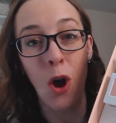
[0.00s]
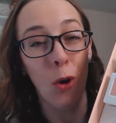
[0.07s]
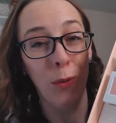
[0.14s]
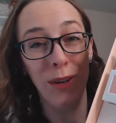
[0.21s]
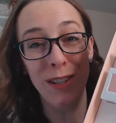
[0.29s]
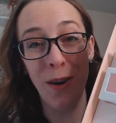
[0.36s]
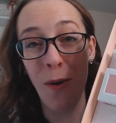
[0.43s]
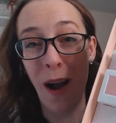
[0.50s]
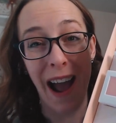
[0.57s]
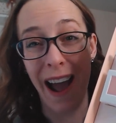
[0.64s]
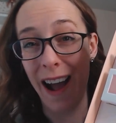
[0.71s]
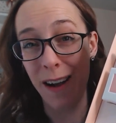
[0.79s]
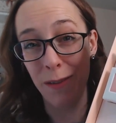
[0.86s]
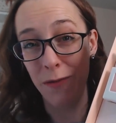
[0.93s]
We don't
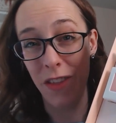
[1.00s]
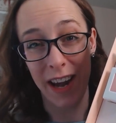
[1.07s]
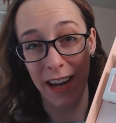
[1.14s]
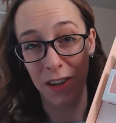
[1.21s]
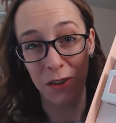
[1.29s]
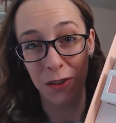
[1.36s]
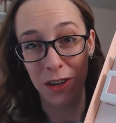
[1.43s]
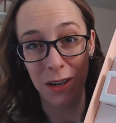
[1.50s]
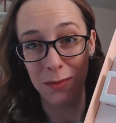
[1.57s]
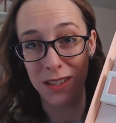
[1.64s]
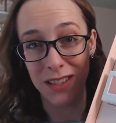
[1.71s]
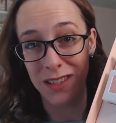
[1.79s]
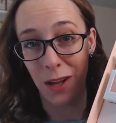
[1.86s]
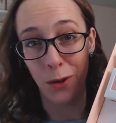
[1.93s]
have the hand cream
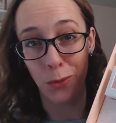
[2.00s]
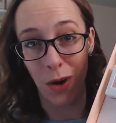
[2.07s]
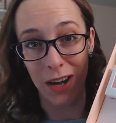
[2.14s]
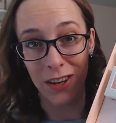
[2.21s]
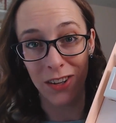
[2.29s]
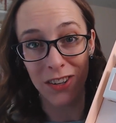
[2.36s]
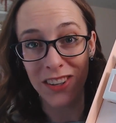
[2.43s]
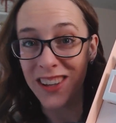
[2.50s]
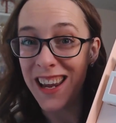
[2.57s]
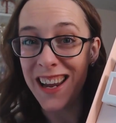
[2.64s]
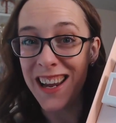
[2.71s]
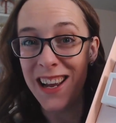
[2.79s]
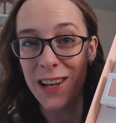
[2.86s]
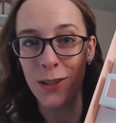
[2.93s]
to sell regularly,
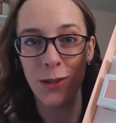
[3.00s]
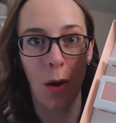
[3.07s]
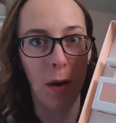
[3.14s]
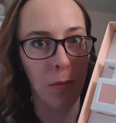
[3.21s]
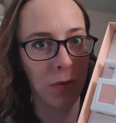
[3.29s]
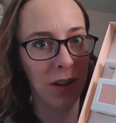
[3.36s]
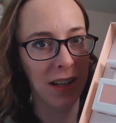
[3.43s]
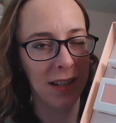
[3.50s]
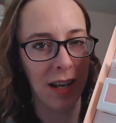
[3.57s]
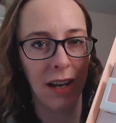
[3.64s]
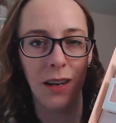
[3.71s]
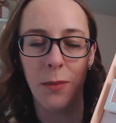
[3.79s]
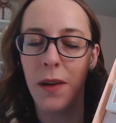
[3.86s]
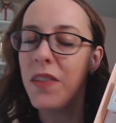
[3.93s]
so I'm really
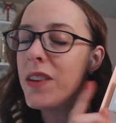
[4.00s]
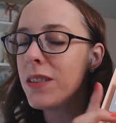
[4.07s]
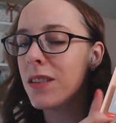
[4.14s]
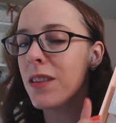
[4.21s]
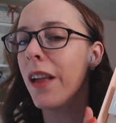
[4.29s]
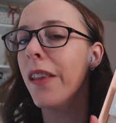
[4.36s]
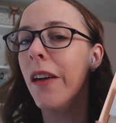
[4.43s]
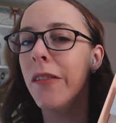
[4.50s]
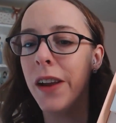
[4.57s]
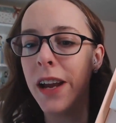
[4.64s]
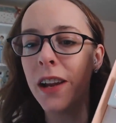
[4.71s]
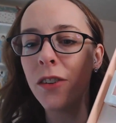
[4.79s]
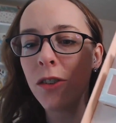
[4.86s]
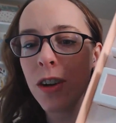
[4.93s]
excited about this because I love
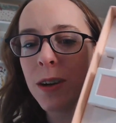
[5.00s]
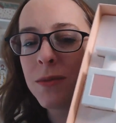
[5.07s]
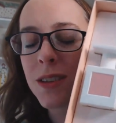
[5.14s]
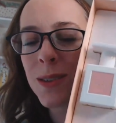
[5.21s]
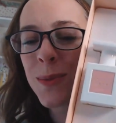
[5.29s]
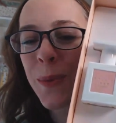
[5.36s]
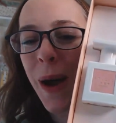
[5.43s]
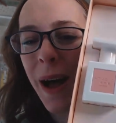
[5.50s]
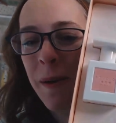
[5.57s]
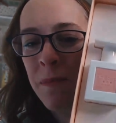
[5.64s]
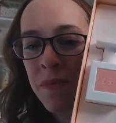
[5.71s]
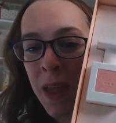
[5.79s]
hand creams as well.